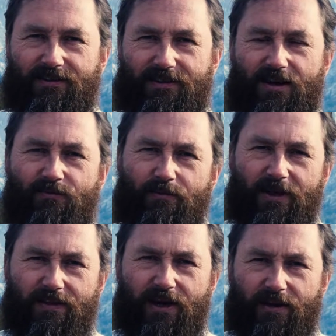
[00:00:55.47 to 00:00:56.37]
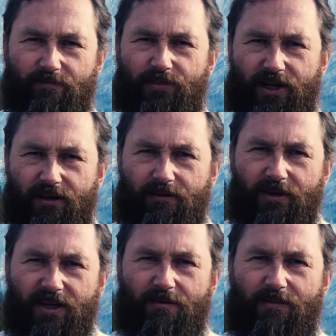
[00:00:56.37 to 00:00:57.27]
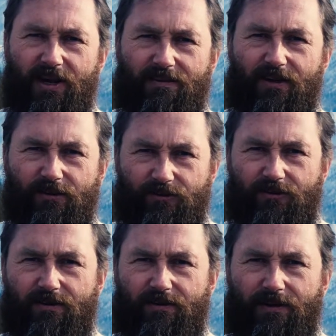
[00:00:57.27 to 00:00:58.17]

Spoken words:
And for me, that button became meditation.